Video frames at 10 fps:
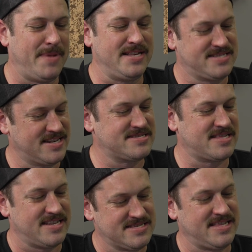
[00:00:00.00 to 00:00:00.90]
May
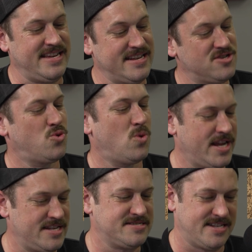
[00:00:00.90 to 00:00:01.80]
6th is the
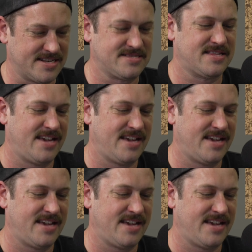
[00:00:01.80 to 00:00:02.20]
26th